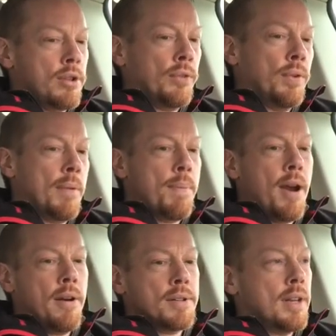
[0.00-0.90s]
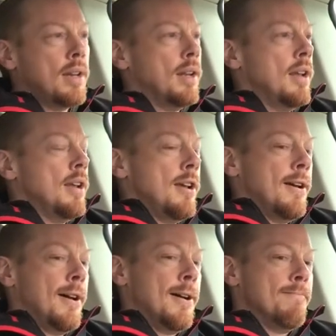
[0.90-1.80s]
Just for comparison,
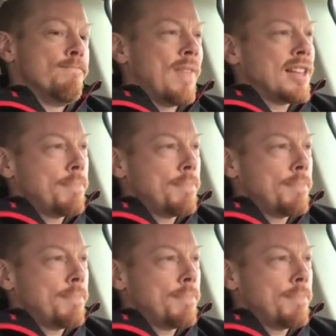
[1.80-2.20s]
that's